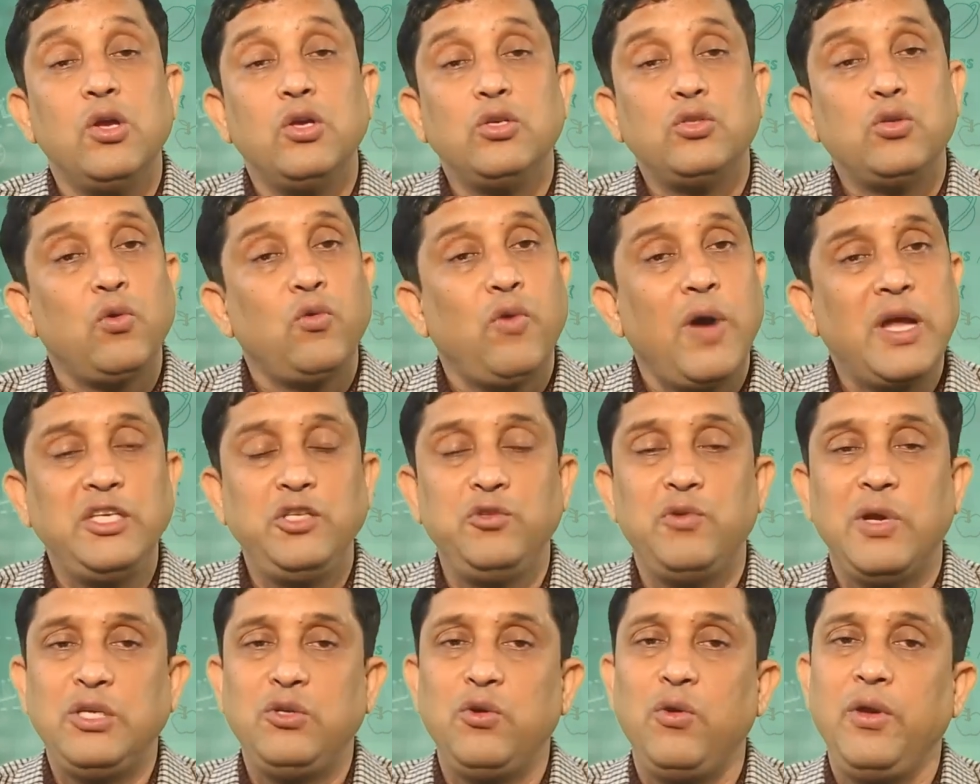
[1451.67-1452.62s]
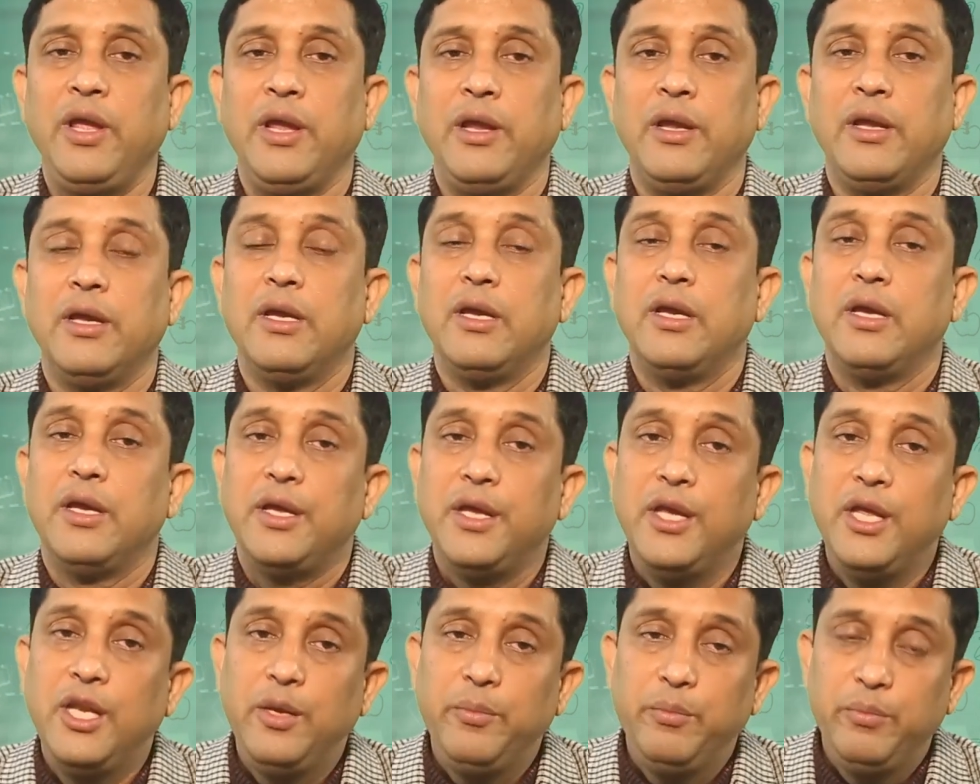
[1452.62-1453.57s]
So what you are doing
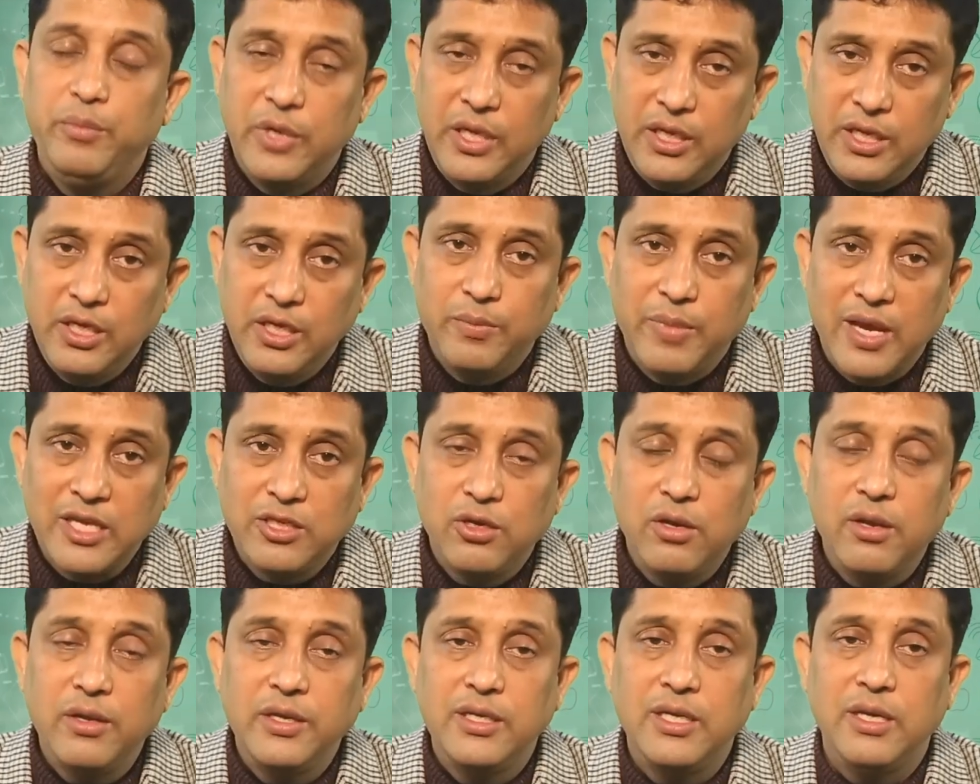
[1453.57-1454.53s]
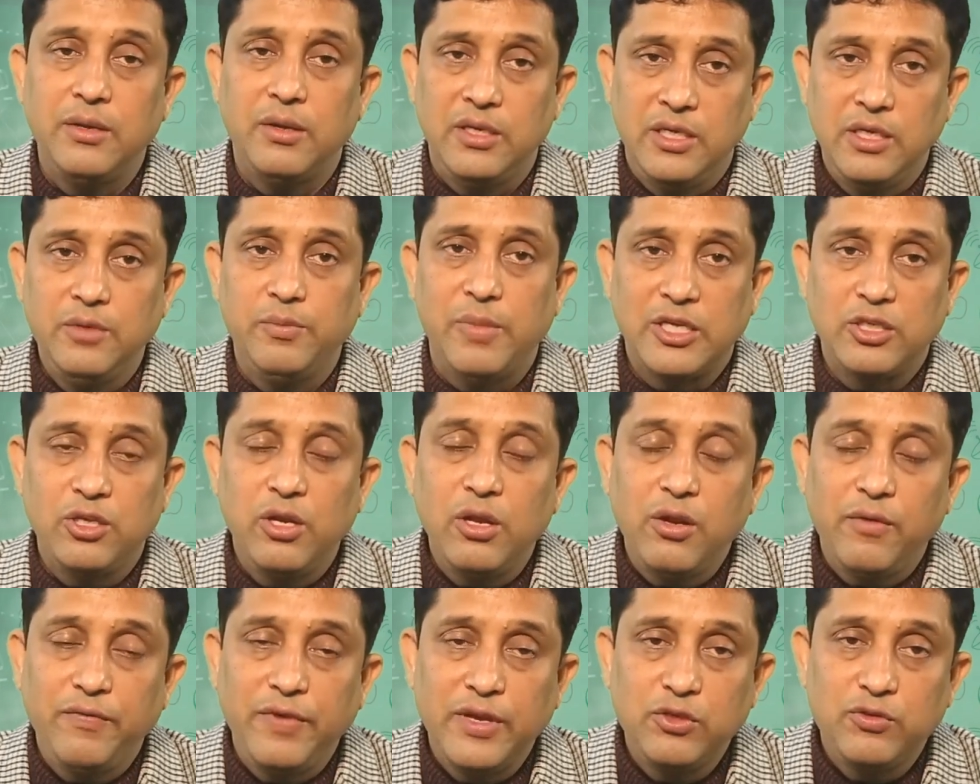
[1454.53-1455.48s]
in bachelor
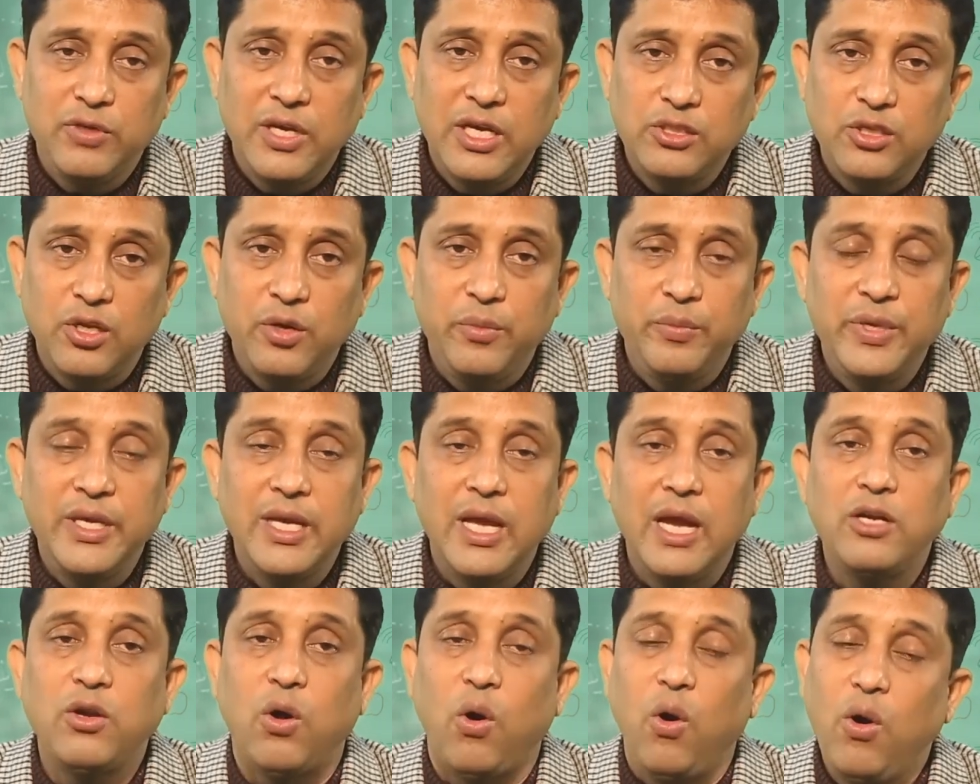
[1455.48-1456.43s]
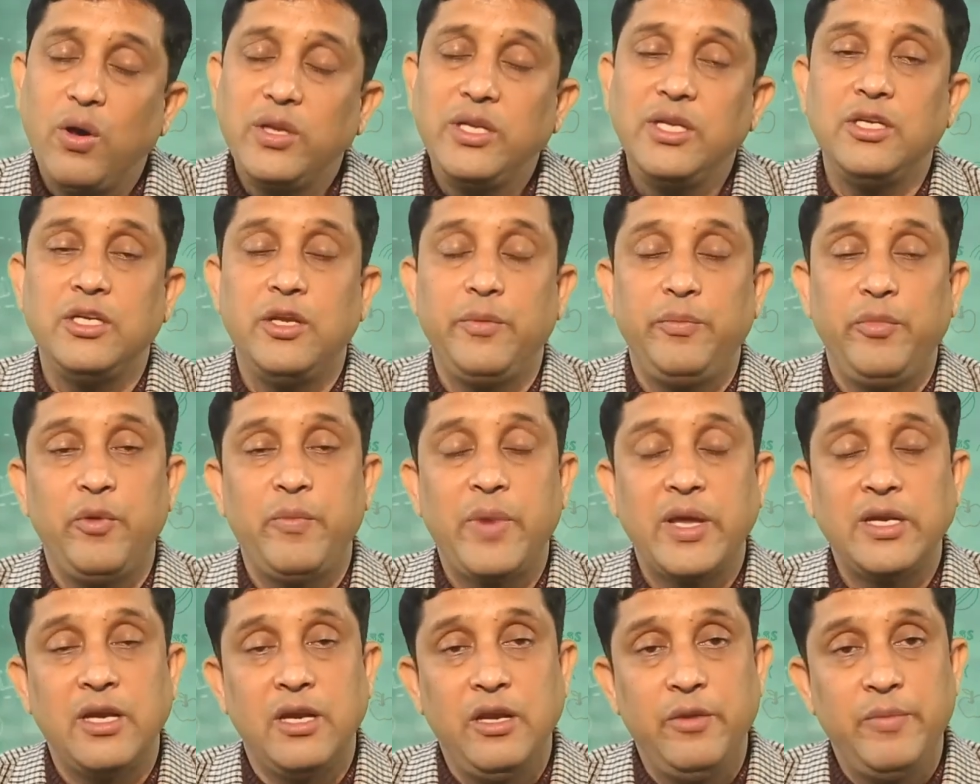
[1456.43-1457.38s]
of education, B.Ed, or in diploma
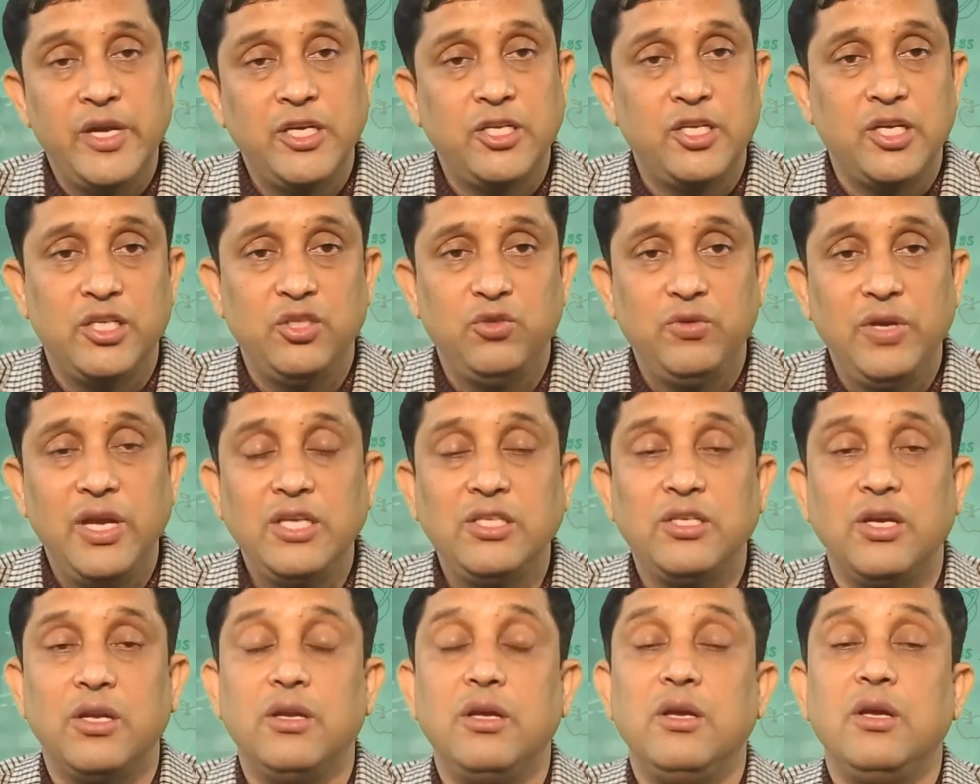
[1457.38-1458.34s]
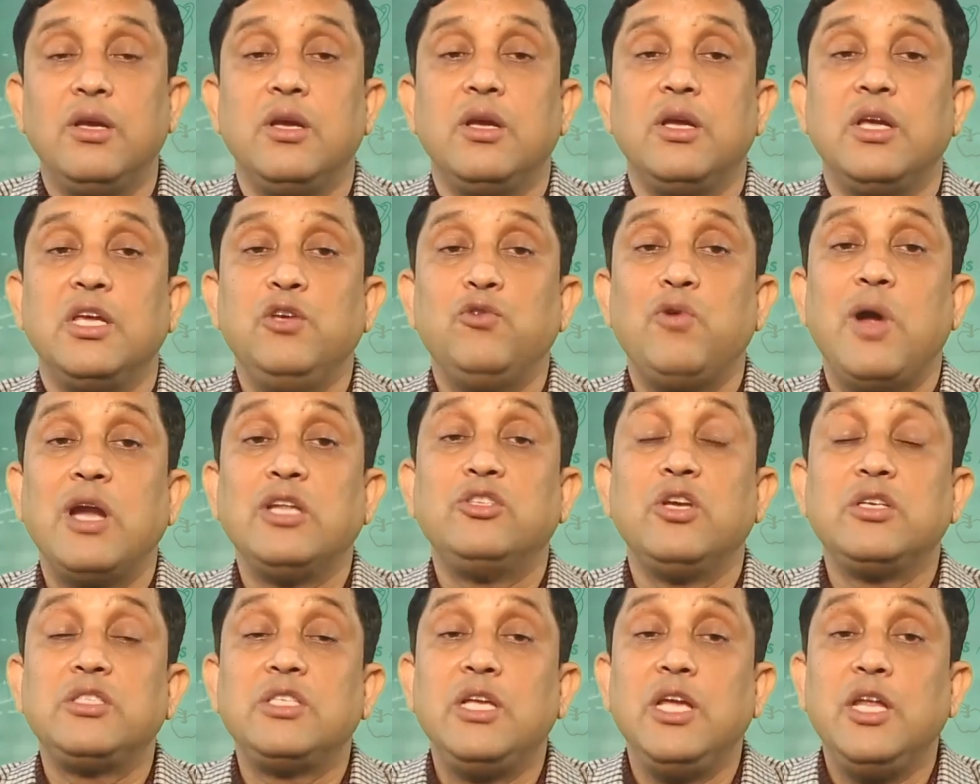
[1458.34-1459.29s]
in elementary education, you are
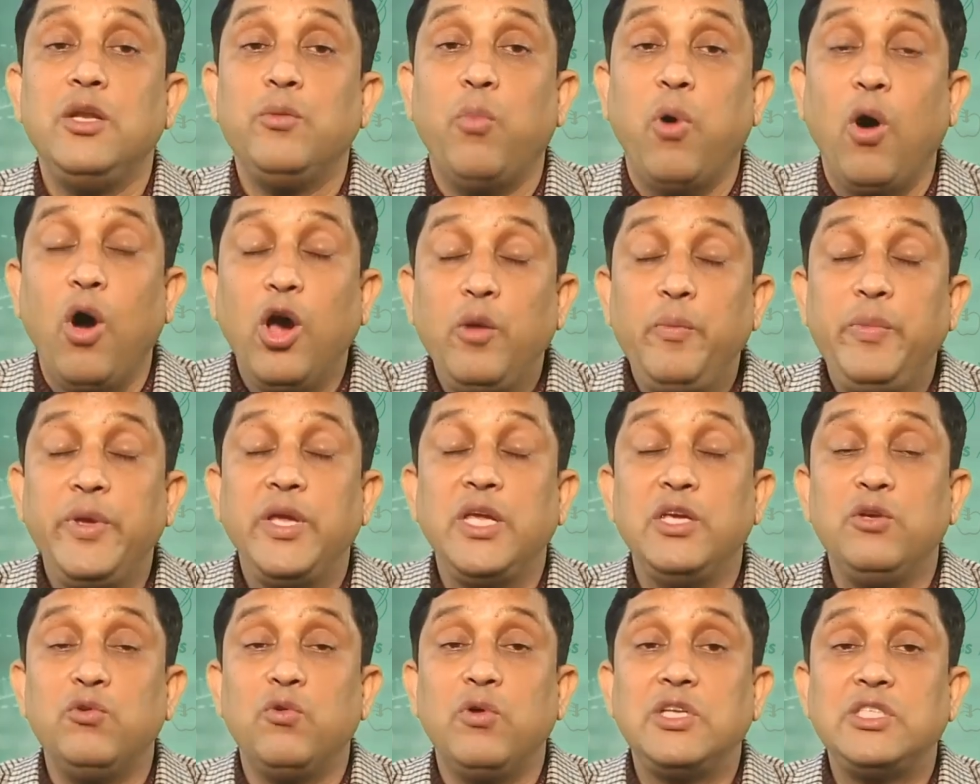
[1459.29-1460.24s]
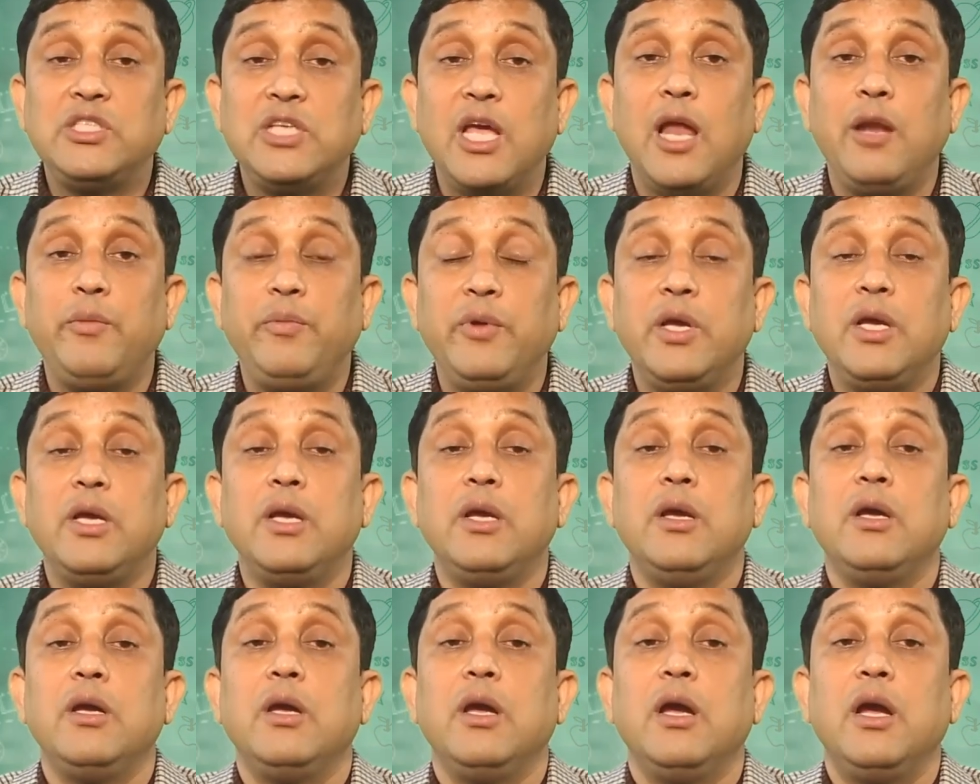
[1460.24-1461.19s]
just involving yourself
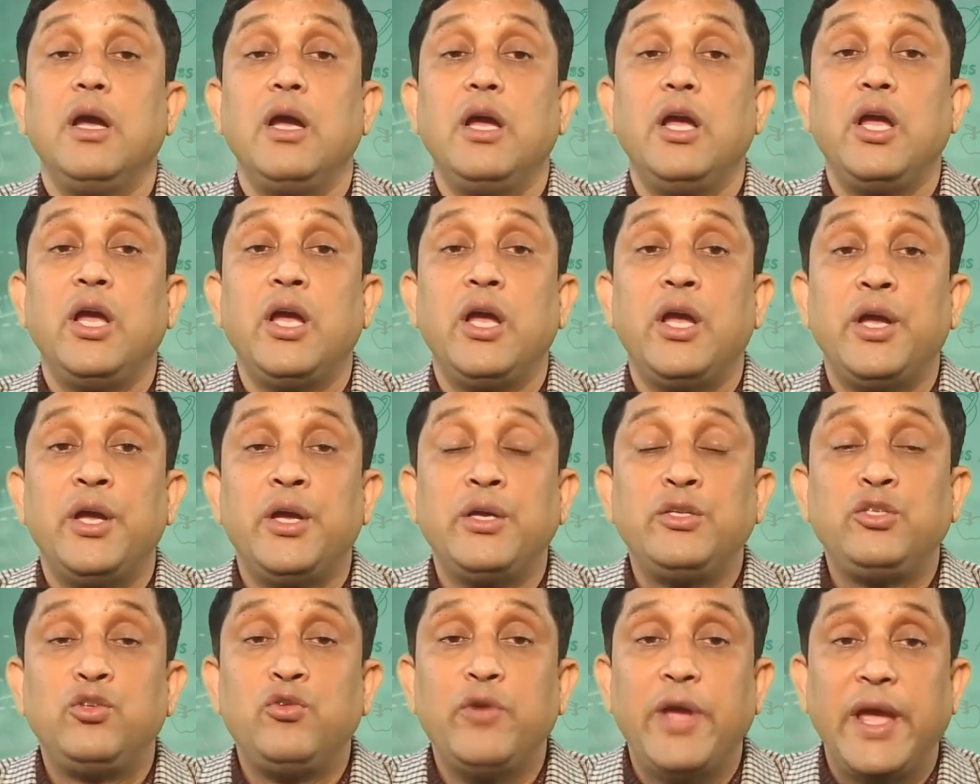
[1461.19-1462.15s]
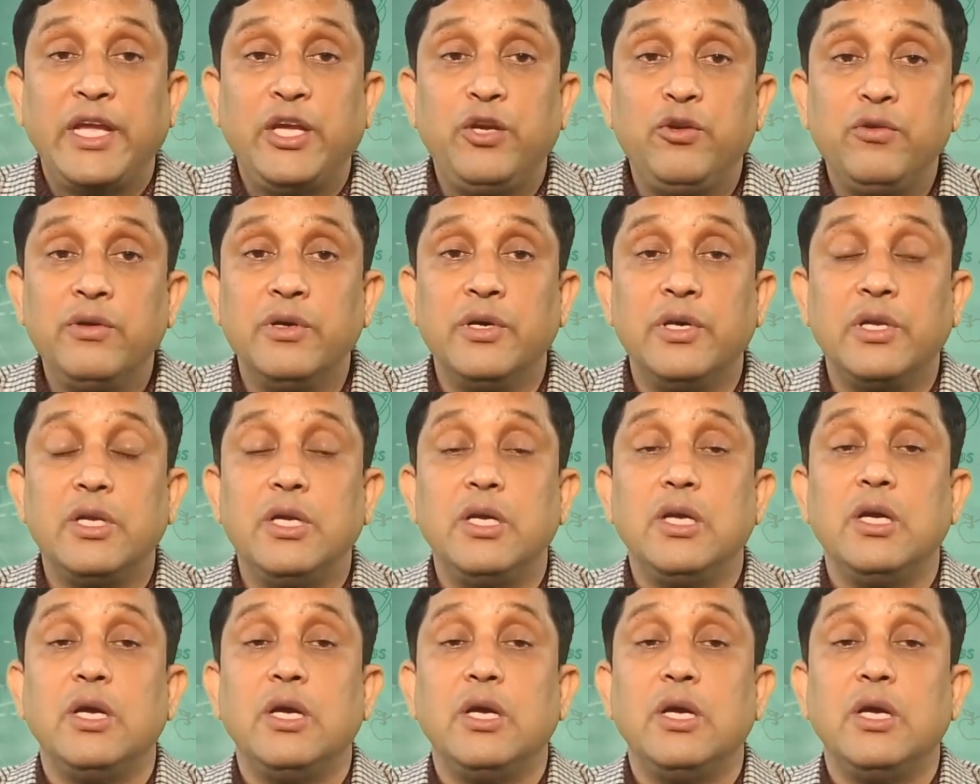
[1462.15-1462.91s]
to acquire